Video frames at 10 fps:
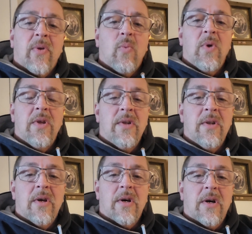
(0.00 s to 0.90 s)

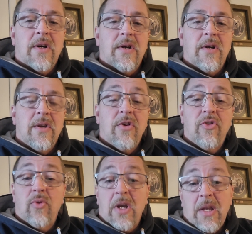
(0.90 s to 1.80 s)
when you're
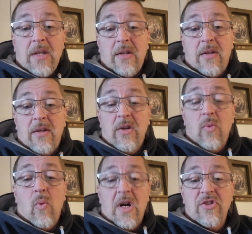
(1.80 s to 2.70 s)
drained. You
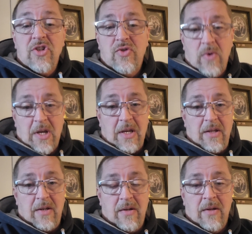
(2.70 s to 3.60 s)
can watch a drain.
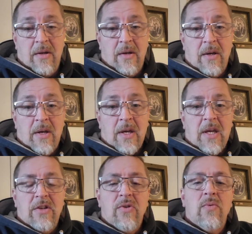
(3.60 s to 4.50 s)

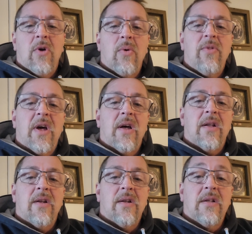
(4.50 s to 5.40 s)
And you know
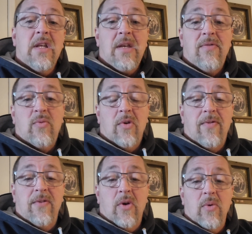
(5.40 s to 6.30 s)
that leaves will
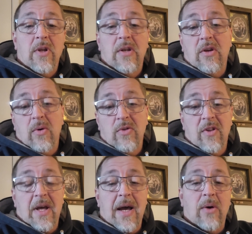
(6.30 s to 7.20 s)
float and go
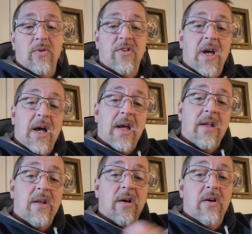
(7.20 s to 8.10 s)
to the
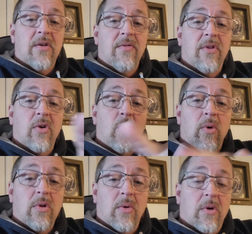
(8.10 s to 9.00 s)
outside of the
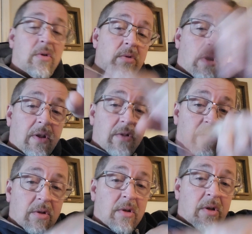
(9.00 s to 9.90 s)
corridor, or like
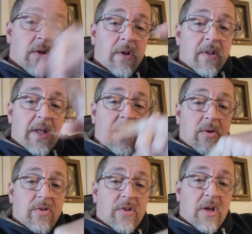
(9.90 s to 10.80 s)
the
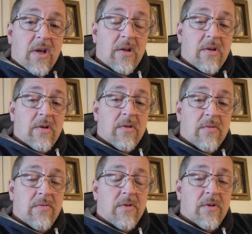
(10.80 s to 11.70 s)
outside
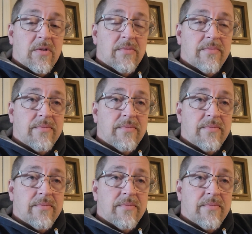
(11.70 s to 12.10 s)
of the,